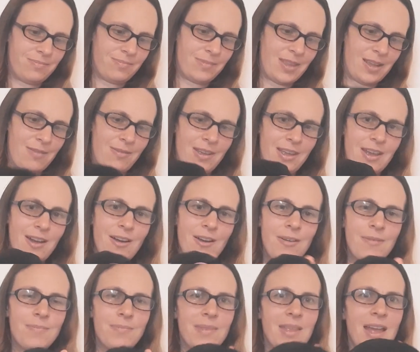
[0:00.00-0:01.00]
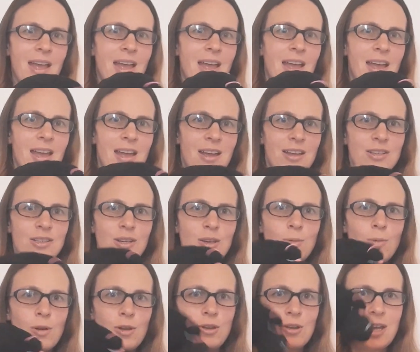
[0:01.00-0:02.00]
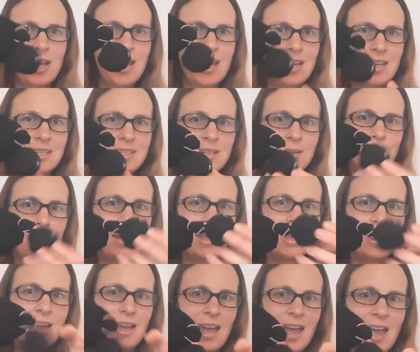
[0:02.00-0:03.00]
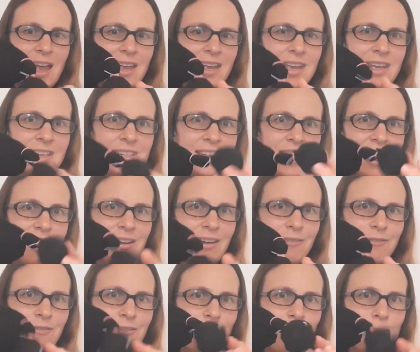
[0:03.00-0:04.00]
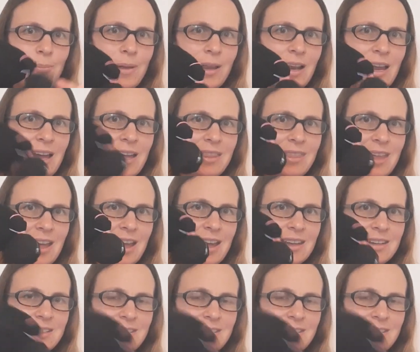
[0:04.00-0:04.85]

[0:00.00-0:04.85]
There you go. So you want your head to be hanging down and floppy like that.